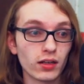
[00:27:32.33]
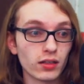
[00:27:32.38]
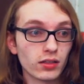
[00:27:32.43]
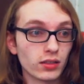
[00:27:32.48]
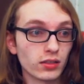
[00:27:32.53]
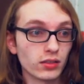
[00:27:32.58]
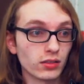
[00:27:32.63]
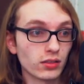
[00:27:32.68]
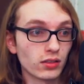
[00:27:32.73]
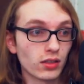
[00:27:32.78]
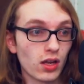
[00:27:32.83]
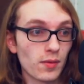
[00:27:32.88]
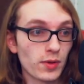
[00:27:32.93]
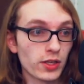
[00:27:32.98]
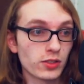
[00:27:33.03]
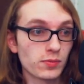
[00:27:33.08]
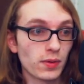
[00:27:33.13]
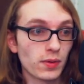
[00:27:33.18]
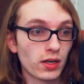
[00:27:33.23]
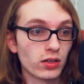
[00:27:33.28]
The
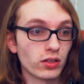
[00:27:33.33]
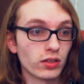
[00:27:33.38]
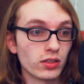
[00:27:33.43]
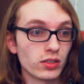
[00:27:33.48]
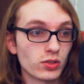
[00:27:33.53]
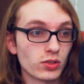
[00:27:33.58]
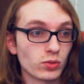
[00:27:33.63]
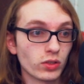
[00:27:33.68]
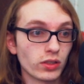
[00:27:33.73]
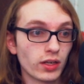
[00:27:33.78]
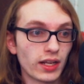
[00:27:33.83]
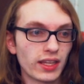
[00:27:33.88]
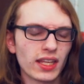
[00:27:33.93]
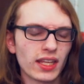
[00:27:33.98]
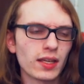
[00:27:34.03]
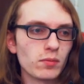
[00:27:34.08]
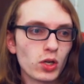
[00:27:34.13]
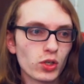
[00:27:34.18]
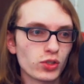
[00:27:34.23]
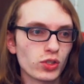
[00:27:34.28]
combat's better in this one. I
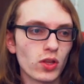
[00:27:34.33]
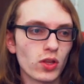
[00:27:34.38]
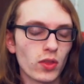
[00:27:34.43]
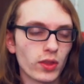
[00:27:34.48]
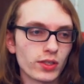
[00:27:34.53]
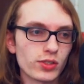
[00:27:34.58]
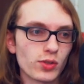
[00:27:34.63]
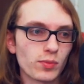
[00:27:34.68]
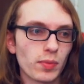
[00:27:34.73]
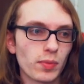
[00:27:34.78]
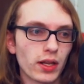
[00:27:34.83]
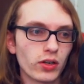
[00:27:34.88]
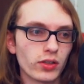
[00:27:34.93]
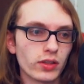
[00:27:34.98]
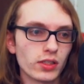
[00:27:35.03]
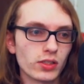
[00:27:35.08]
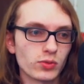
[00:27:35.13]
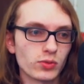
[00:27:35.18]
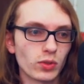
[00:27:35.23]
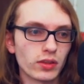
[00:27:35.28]
think most of the things are better in
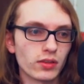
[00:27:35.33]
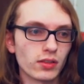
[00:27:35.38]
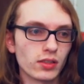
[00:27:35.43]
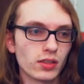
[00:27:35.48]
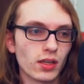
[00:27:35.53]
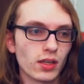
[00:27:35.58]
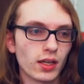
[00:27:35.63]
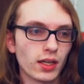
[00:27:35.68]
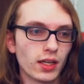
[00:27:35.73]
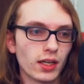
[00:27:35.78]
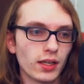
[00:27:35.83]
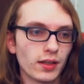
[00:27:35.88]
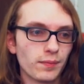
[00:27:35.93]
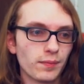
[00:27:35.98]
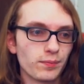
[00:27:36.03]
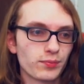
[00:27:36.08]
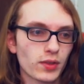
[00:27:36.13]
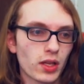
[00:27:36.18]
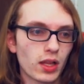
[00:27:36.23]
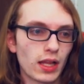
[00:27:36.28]
this one. The
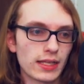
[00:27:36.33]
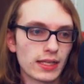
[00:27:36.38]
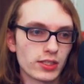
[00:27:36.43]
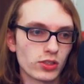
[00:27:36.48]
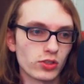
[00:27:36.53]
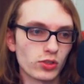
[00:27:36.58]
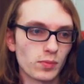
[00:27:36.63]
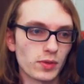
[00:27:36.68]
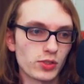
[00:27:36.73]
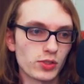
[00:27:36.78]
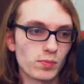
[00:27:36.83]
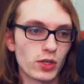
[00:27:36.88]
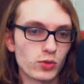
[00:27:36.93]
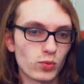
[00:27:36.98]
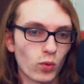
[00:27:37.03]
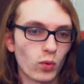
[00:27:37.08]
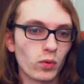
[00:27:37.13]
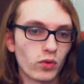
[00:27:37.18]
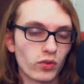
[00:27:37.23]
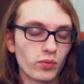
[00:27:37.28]
classic Doom has much
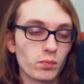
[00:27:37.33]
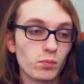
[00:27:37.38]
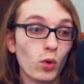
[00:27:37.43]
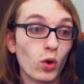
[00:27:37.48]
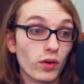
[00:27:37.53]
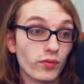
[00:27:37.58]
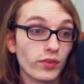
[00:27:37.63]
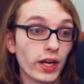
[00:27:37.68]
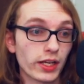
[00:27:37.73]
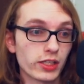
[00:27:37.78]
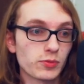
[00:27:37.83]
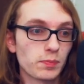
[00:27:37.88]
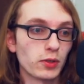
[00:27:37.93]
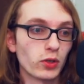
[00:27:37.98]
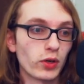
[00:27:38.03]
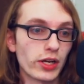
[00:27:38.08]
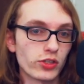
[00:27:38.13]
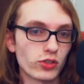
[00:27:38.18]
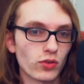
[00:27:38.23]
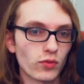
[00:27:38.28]
more of an
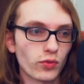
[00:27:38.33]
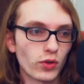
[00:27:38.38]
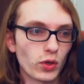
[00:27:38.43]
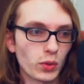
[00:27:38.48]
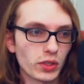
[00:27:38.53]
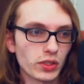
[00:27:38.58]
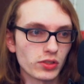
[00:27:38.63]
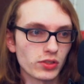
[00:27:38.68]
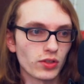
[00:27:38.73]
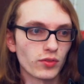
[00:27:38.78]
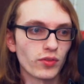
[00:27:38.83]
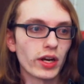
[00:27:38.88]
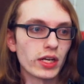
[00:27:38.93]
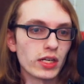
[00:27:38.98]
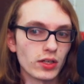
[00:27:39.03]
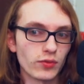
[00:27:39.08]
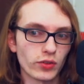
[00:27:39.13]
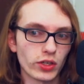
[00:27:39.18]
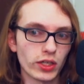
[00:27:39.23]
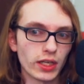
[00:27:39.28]
exploration focus. They're very
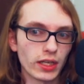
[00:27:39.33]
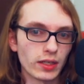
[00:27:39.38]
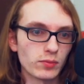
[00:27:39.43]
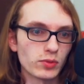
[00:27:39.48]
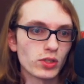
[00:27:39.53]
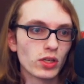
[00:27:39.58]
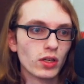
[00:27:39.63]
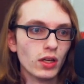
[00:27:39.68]
different games.